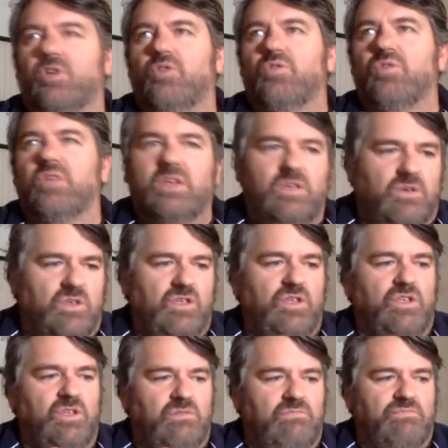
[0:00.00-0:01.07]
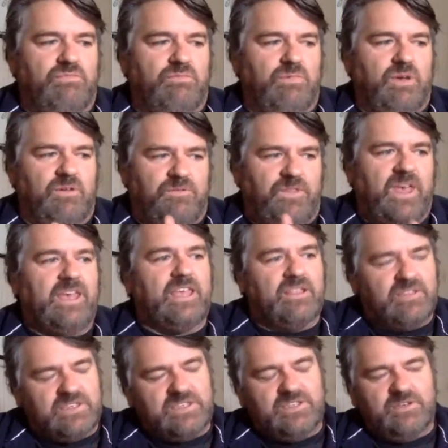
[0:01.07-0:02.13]
So if they
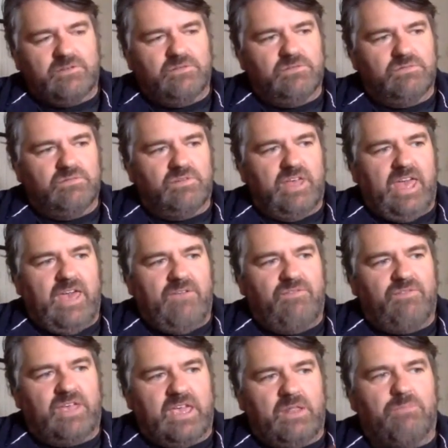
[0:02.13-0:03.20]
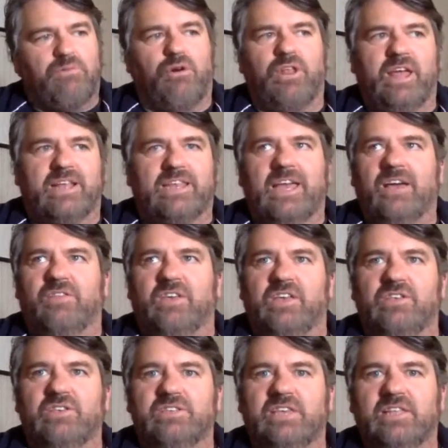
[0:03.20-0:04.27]
can still have get a product out
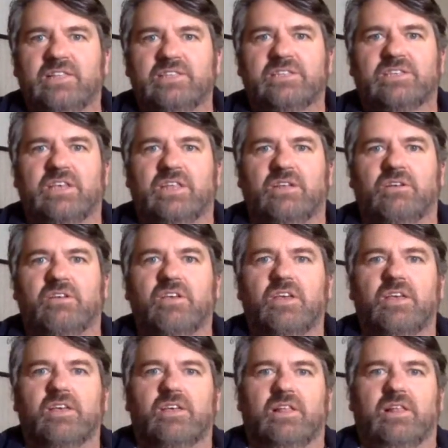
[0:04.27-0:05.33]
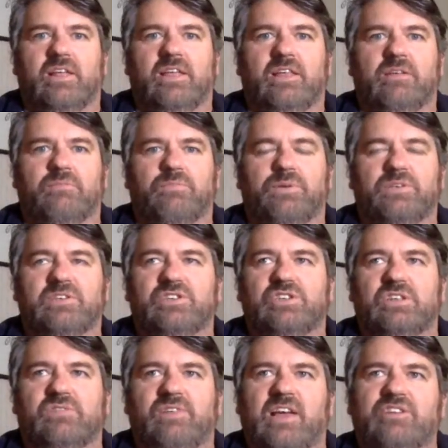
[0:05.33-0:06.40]
there, New Zealand's going to in a
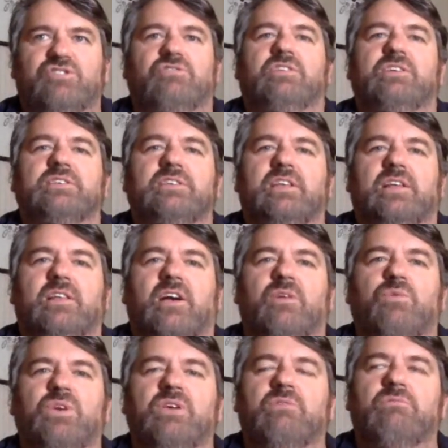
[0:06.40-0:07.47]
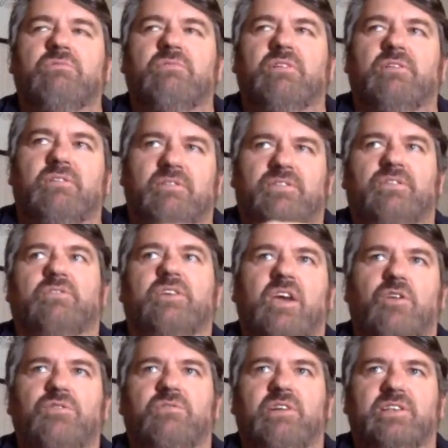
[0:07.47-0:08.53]
position of luxury, isn't it? Like we the
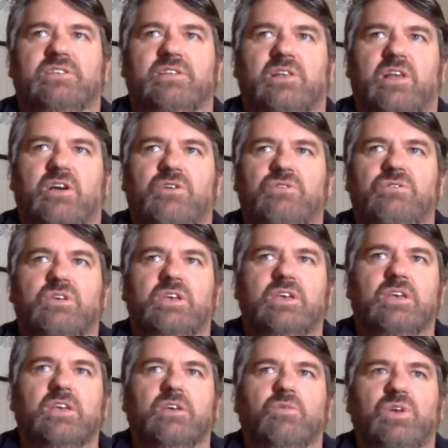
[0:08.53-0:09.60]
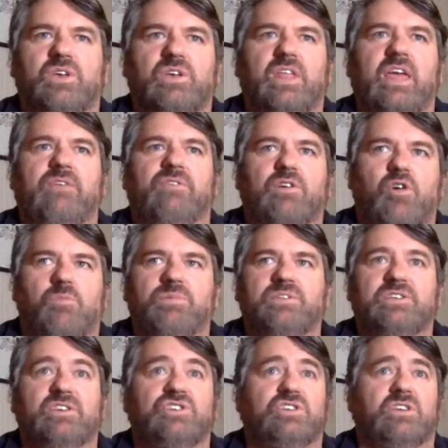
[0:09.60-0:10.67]
COVID rates are low, we could have a
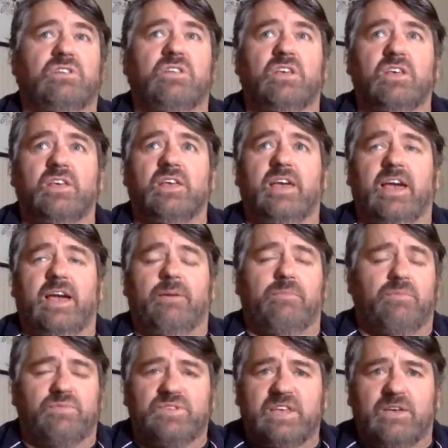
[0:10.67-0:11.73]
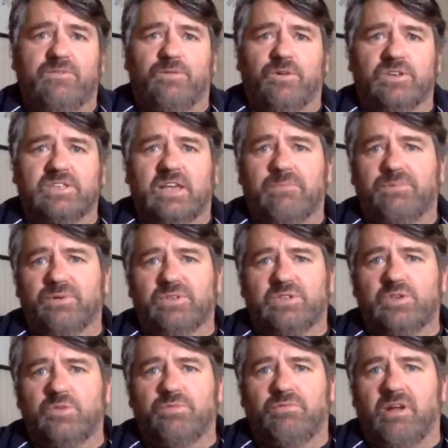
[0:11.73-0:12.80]
competition. Um, say for example,
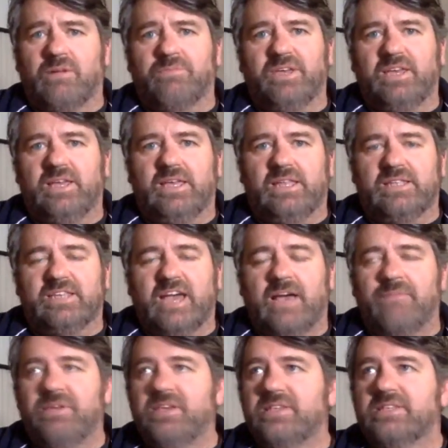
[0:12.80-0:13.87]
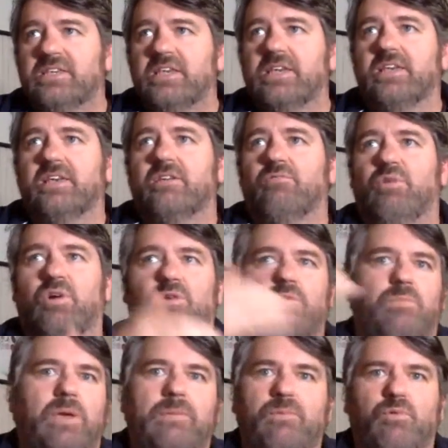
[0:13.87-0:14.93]
it's Super Rugby derbies.
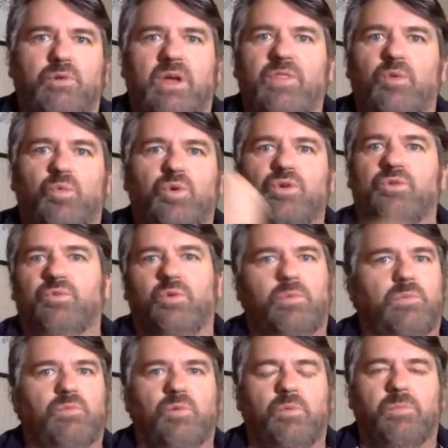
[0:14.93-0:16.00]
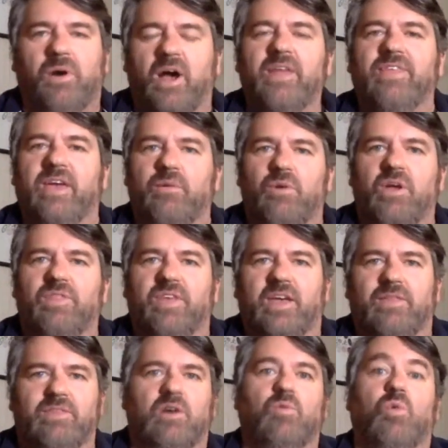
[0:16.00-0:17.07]
Well, people around the world will will buy that, won't mm.
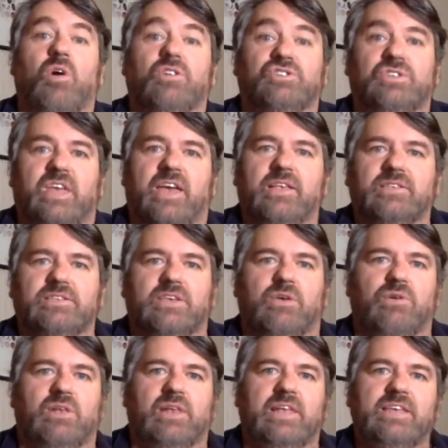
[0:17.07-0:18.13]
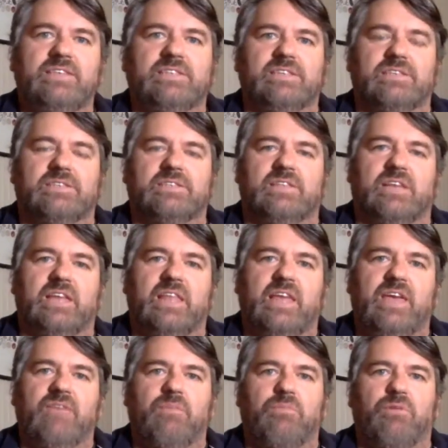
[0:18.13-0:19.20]
they? Hmm. They'll watch that. So at least mm. it's they're going
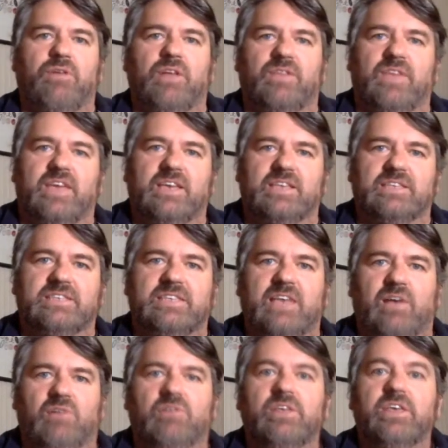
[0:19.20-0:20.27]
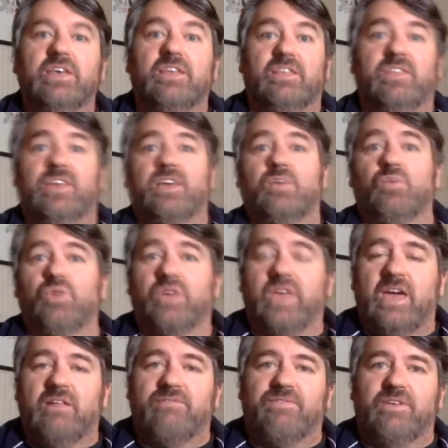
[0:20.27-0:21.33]
to have a product they can sell, and they can
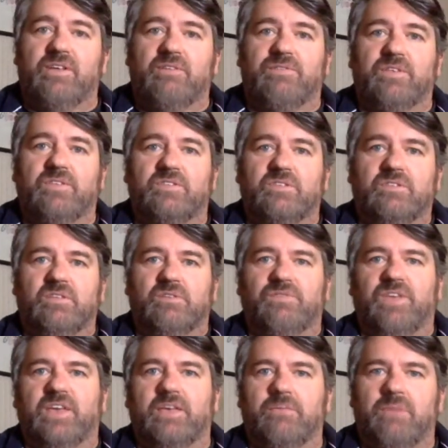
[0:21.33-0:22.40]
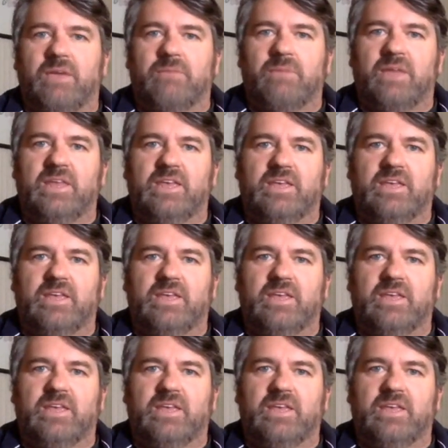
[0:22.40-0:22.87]
work out if if it's if they can make